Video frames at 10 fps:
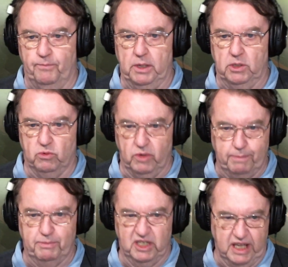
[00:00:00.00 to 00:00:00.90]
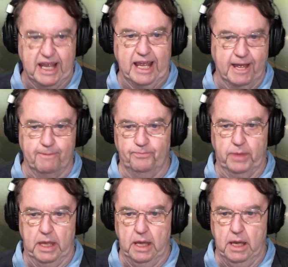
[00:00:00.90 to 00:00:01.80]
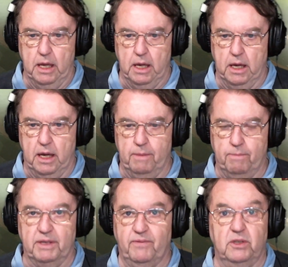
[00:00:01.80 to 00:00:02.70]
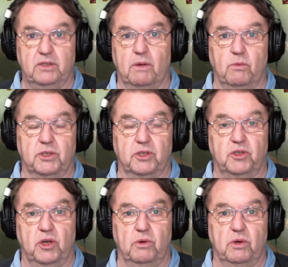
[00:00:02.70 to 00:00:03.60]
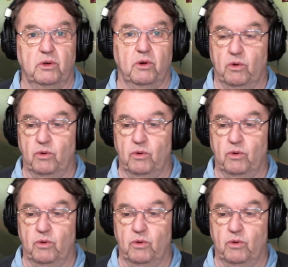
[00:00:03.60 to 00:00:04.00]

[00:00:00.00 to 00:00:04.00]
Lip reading: scripting. But first I want to show you